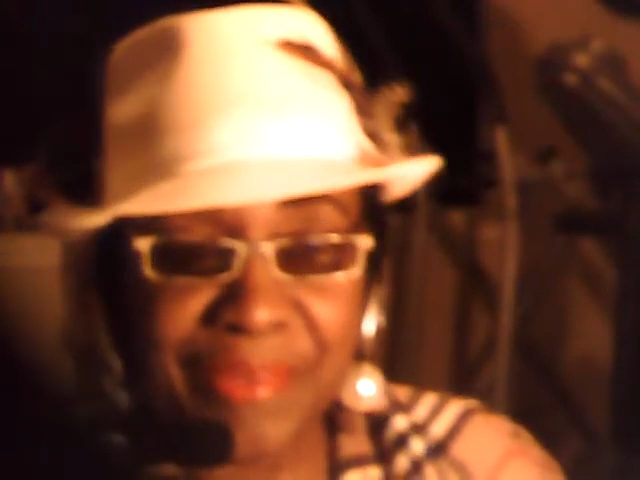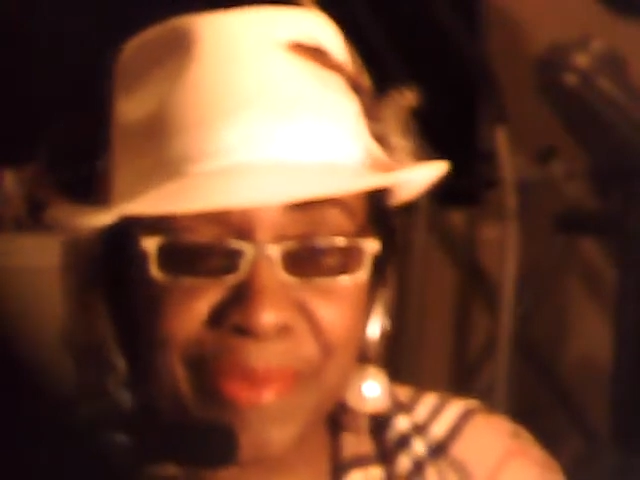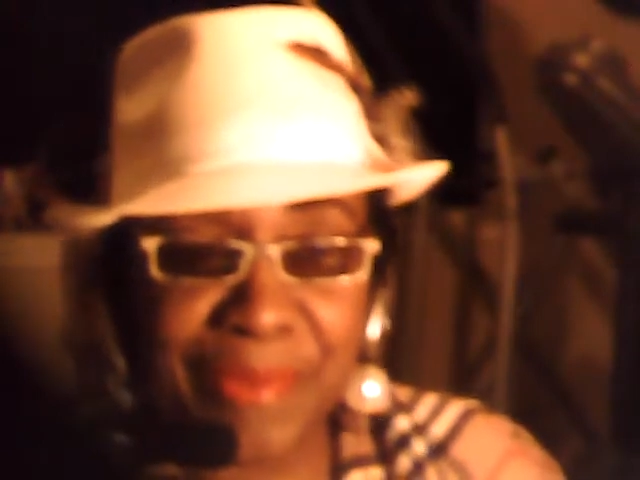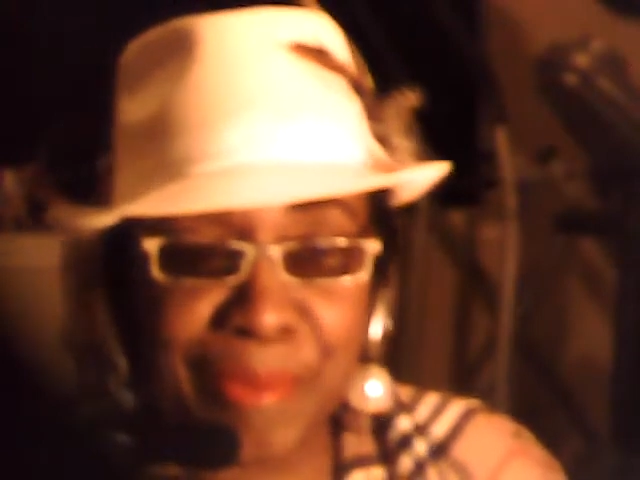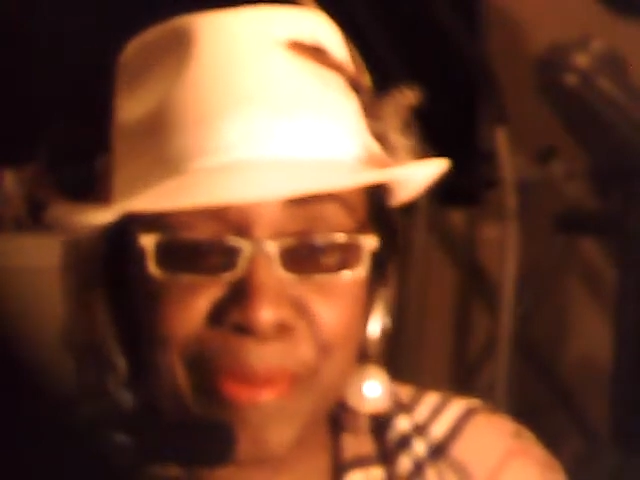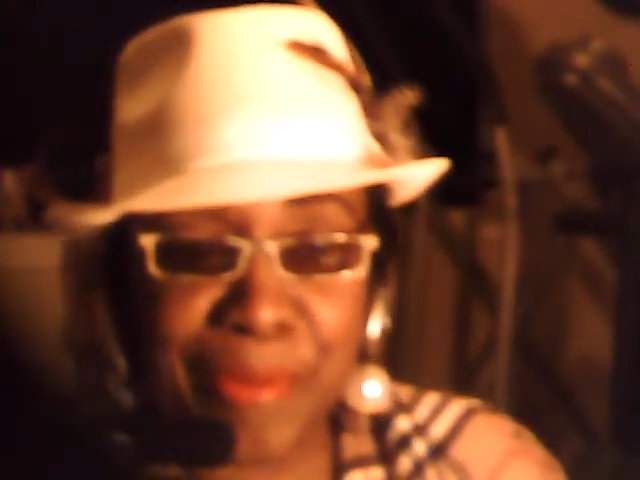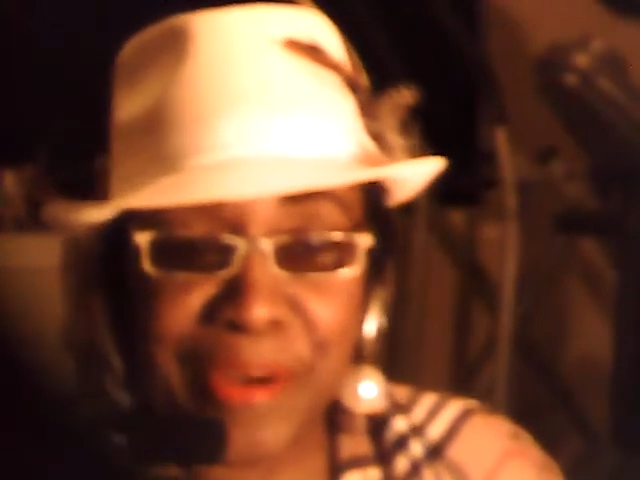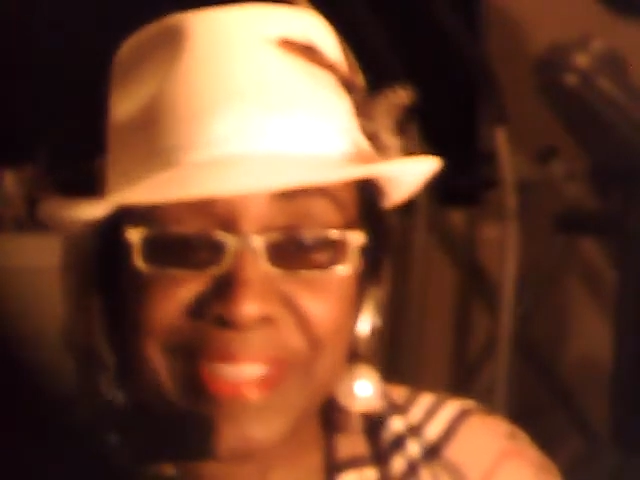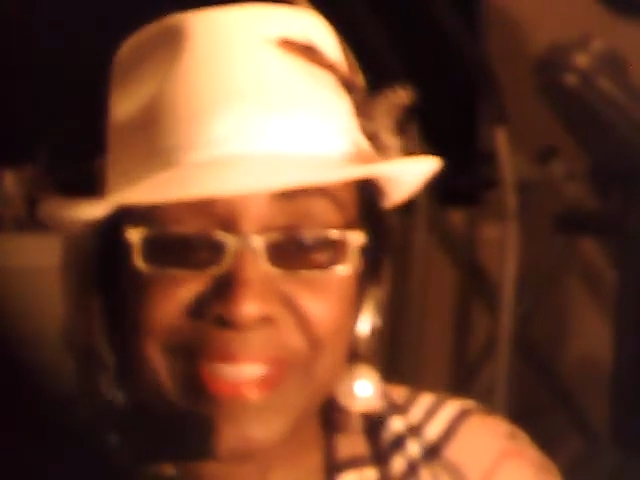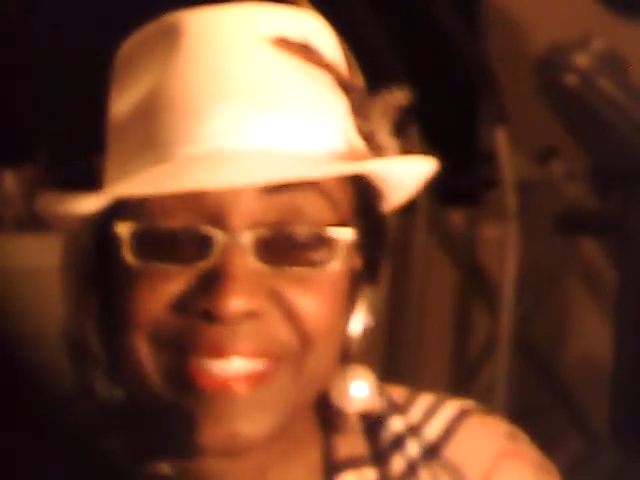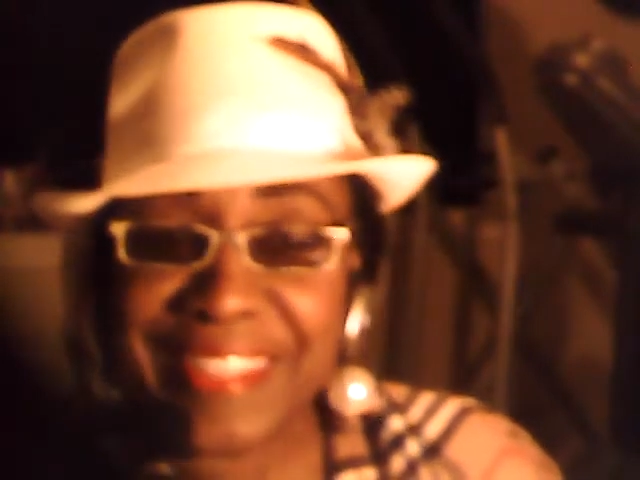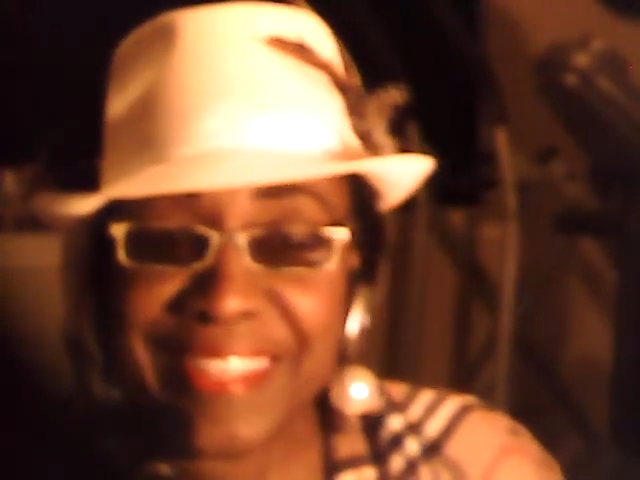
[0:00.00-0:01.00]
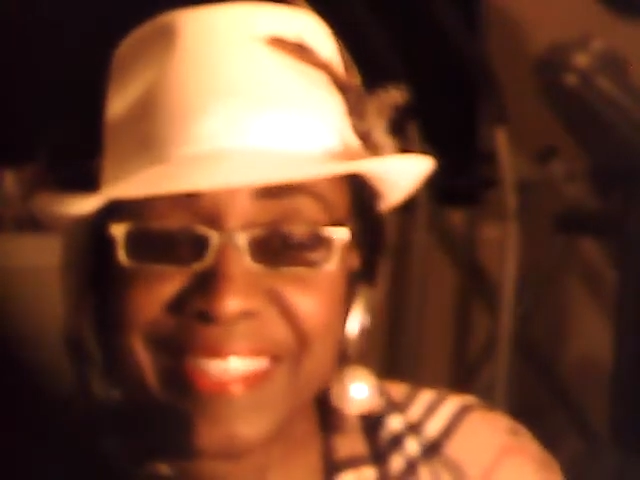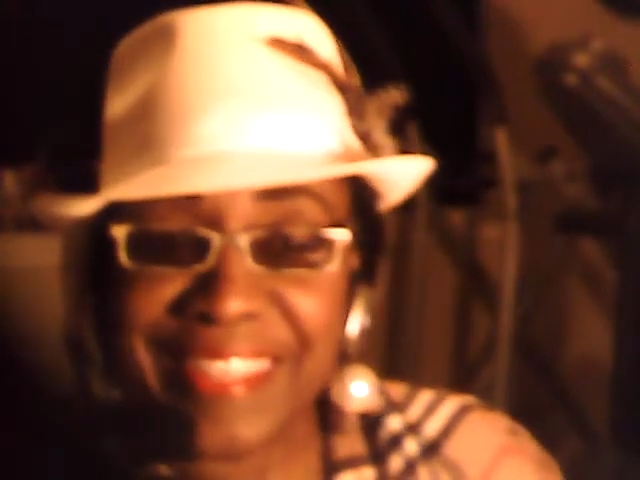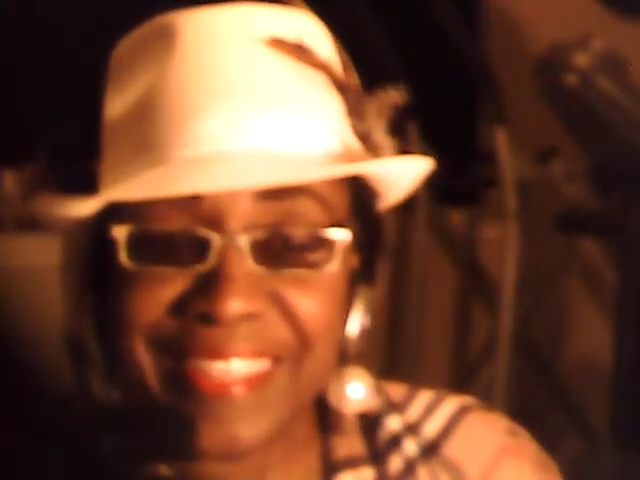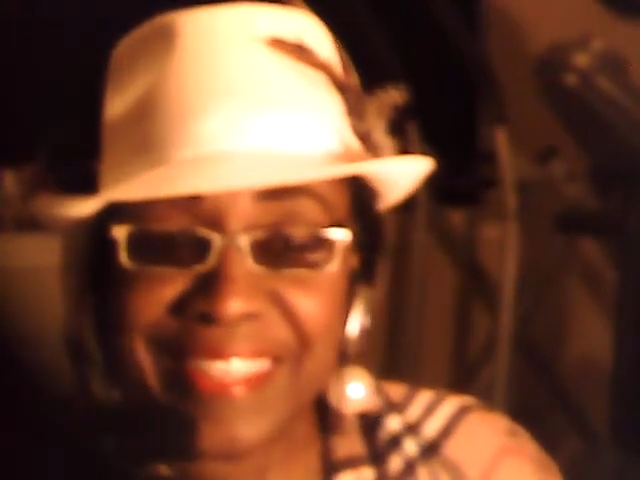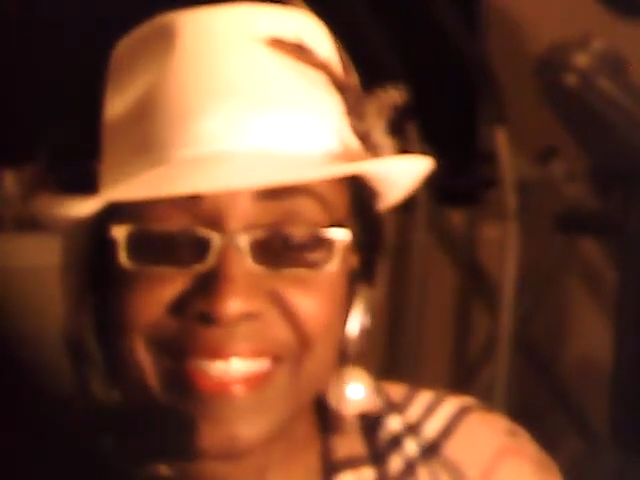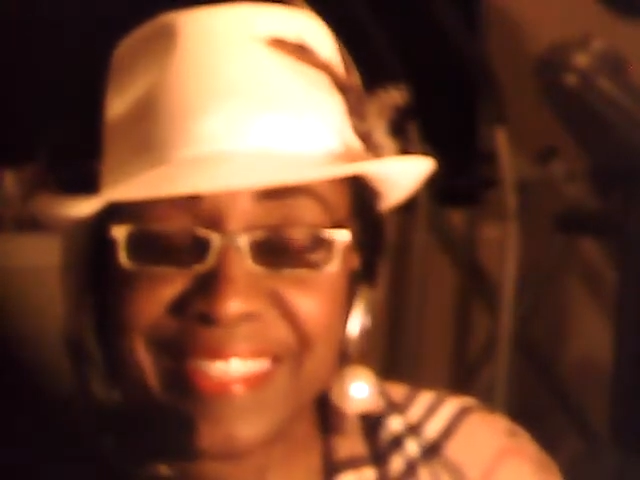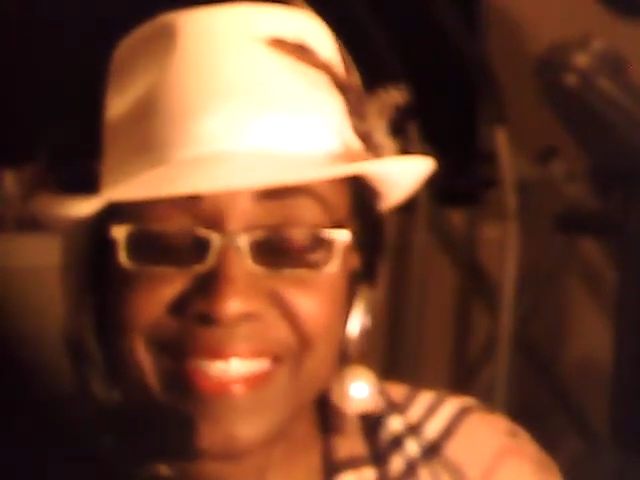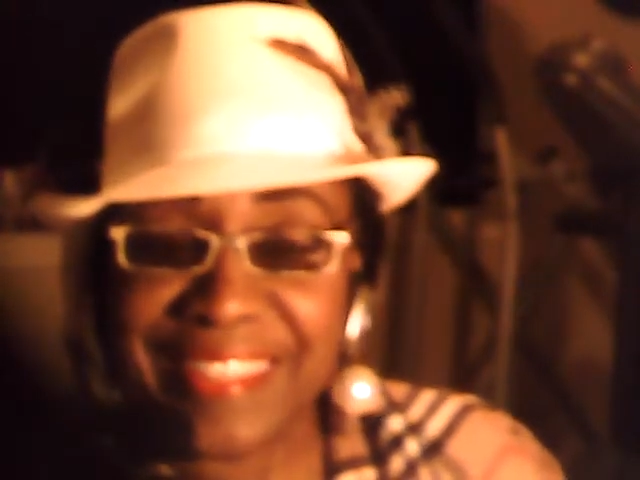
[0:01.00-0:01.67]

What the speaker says: one party said